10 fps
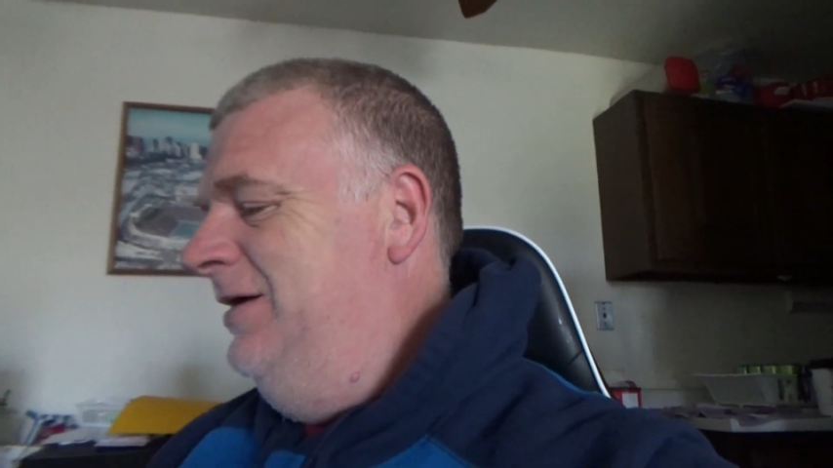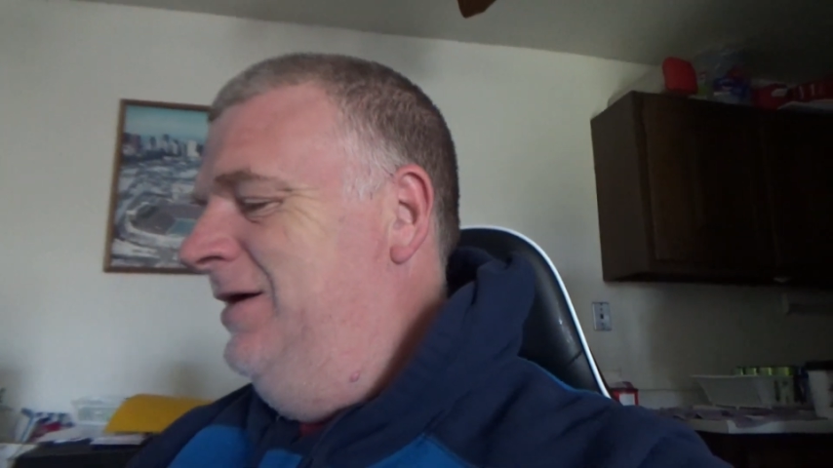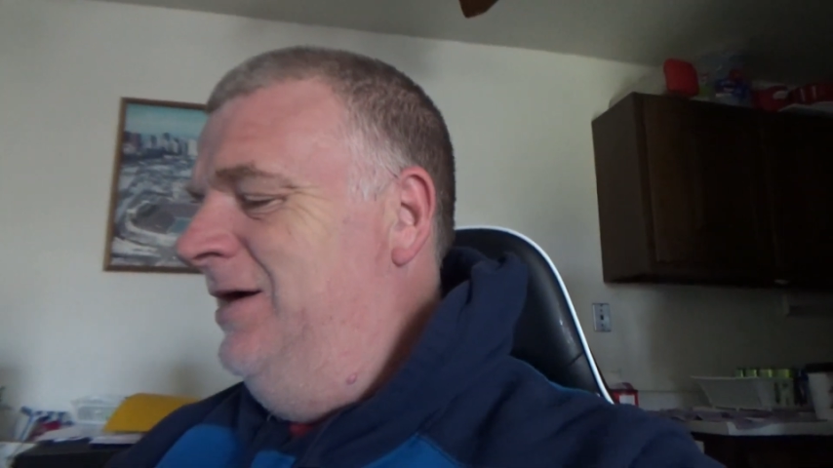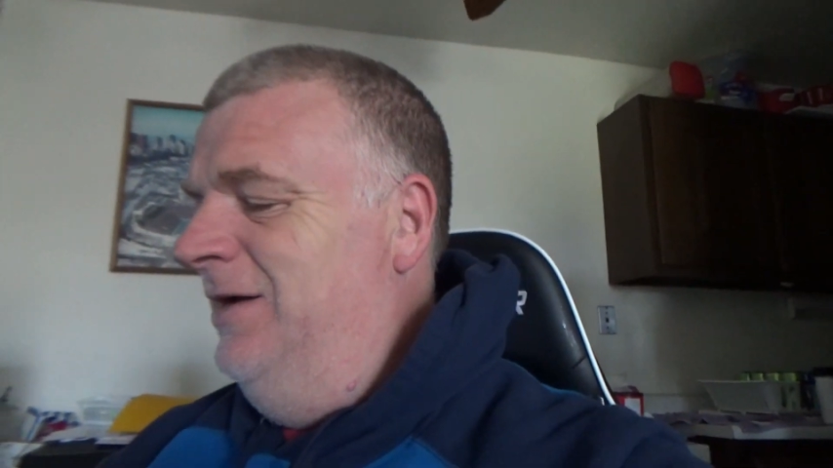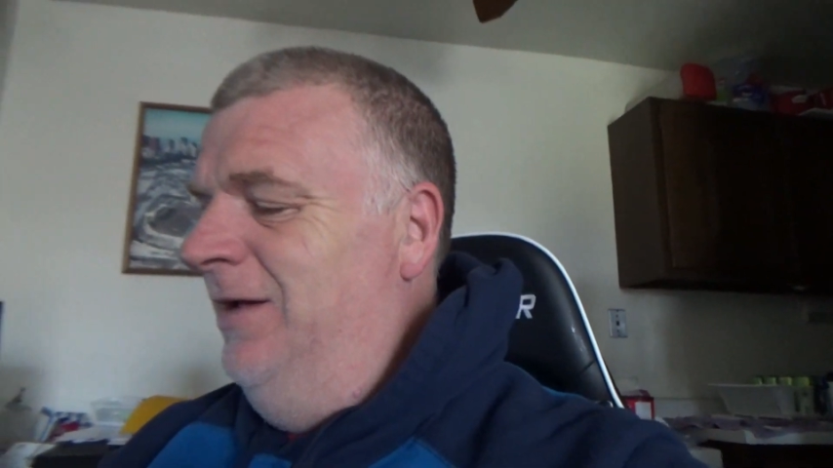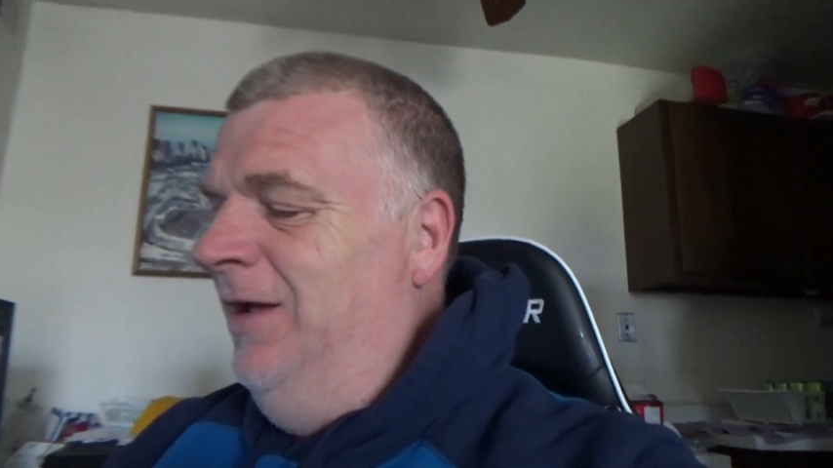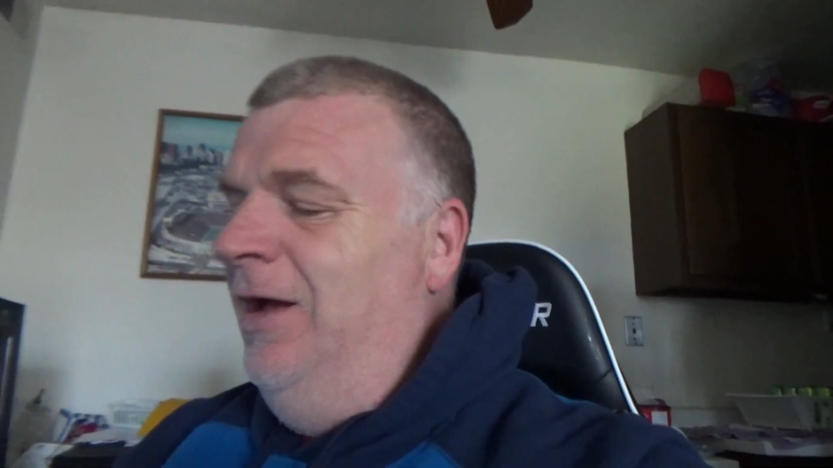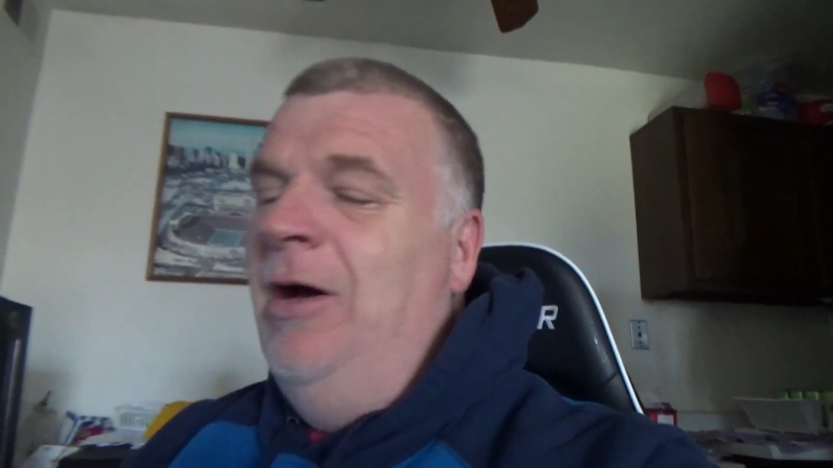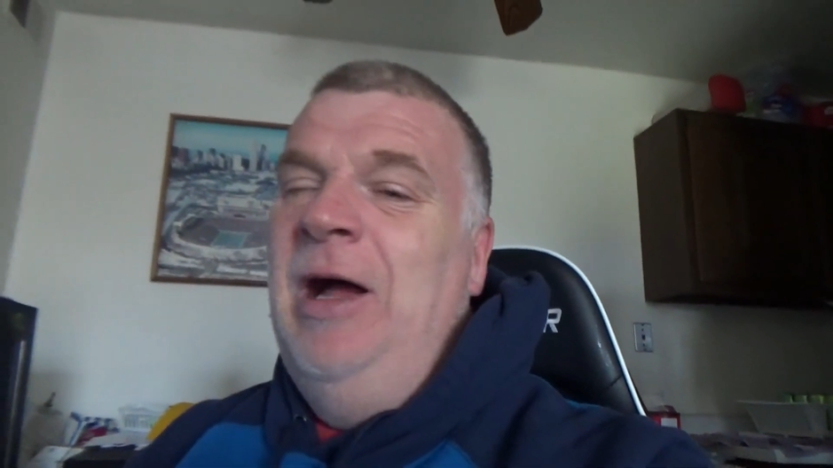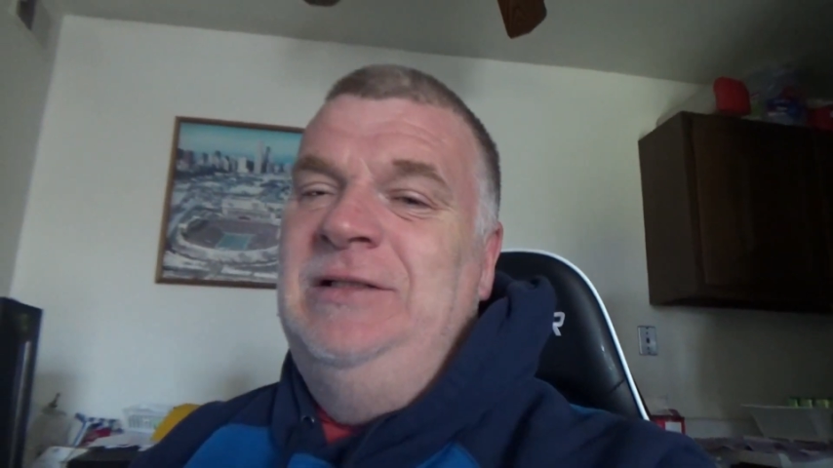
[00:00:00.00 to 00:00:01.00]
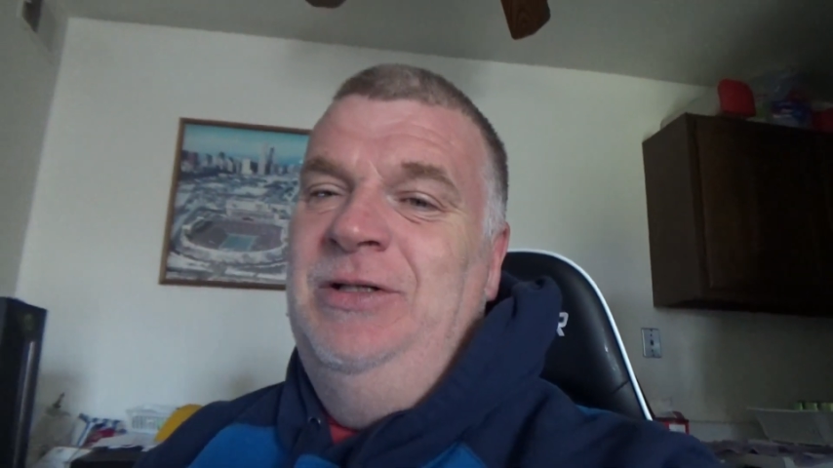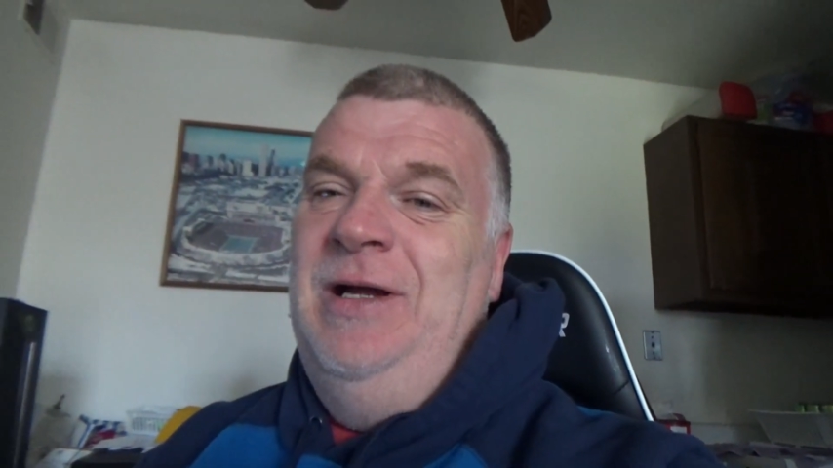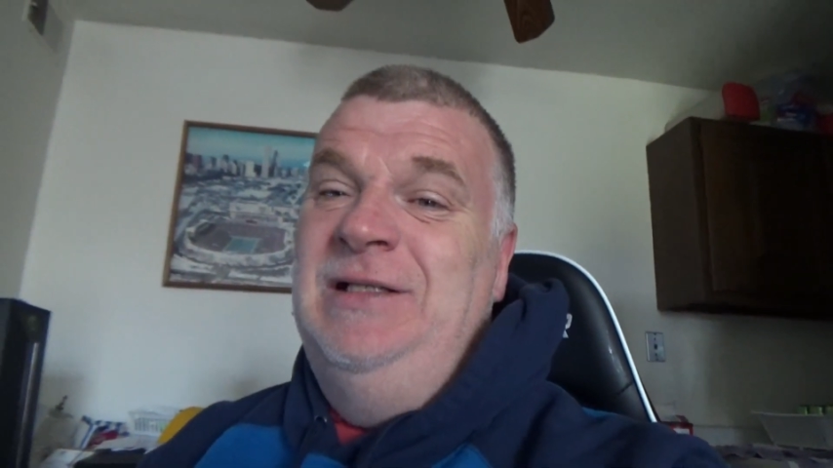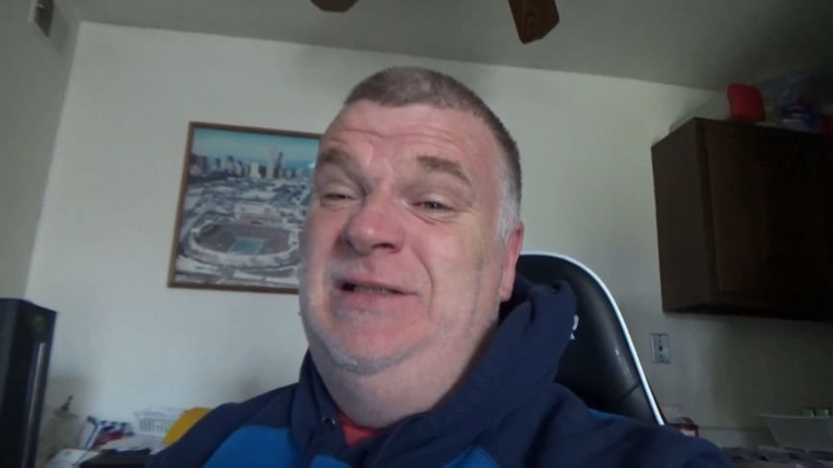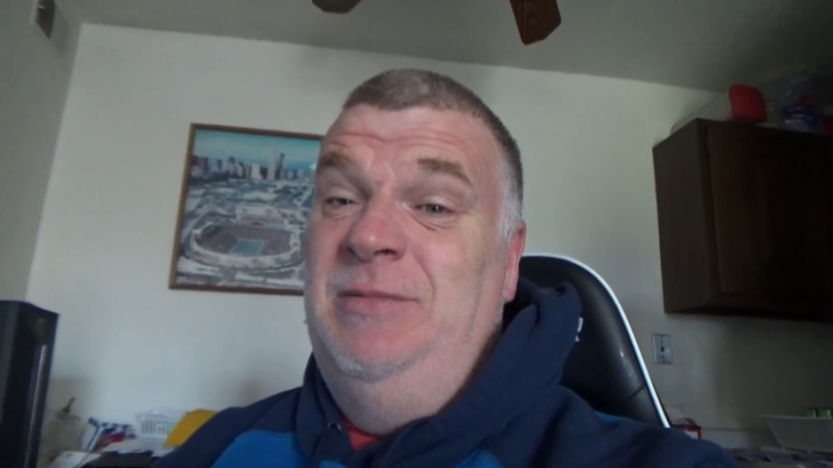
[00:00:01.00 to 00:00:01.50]
I still
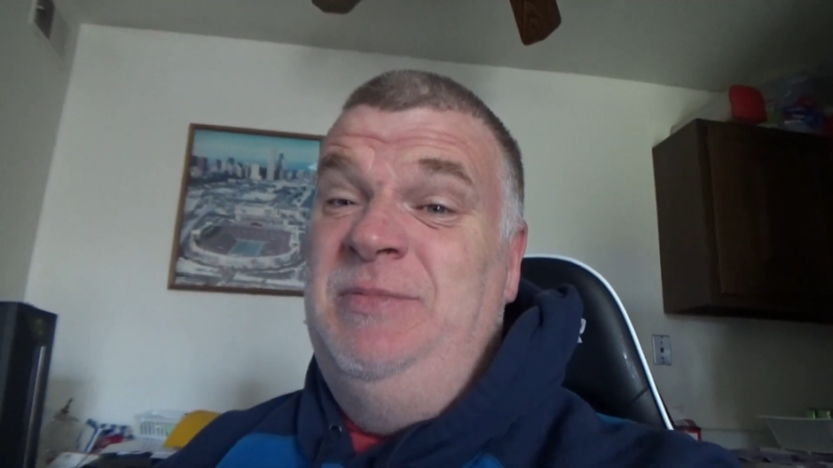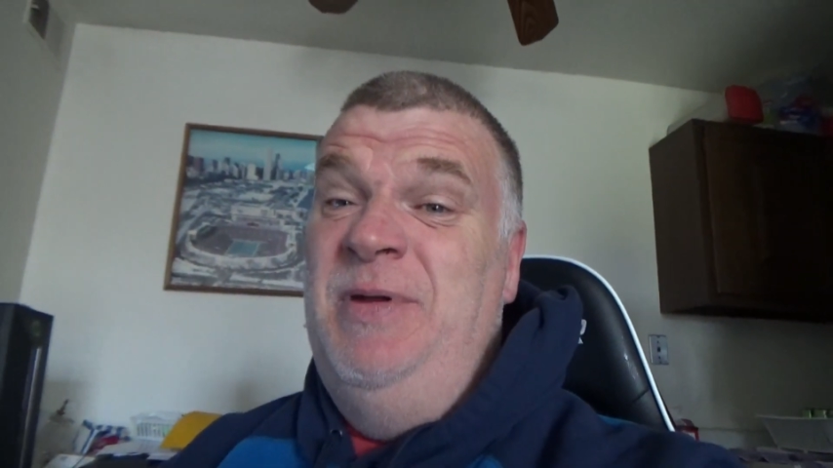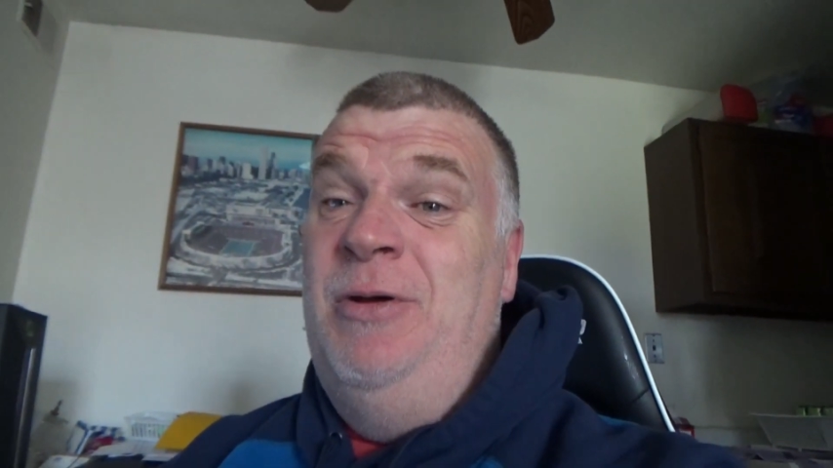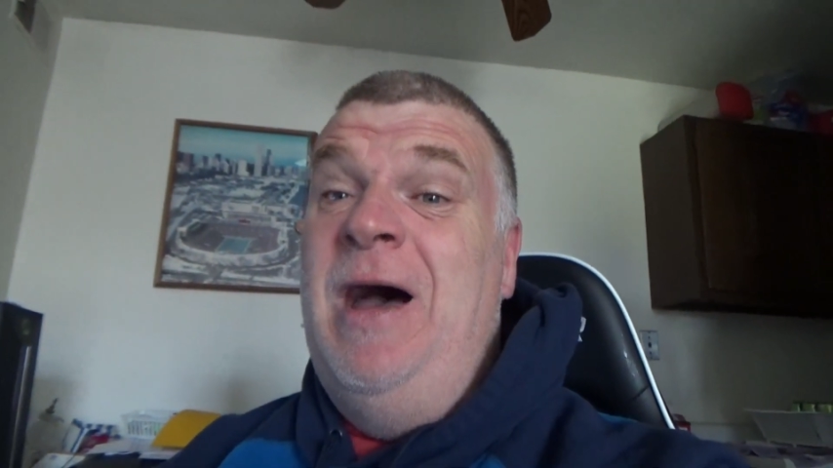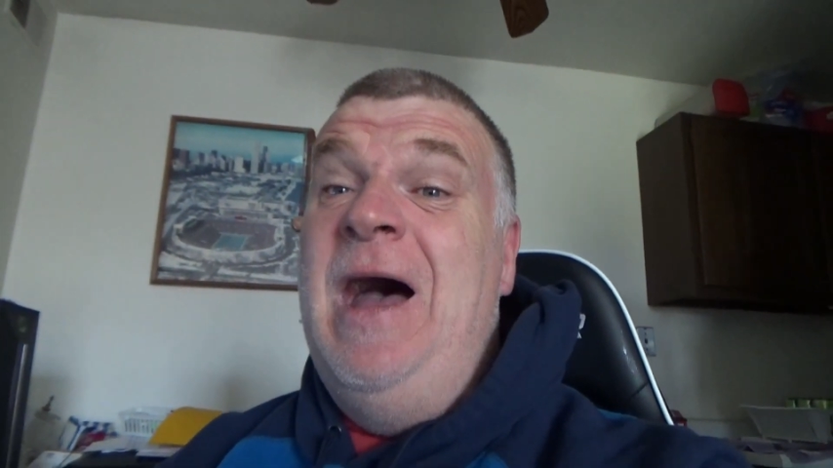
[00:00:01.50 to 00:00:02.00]
got some spare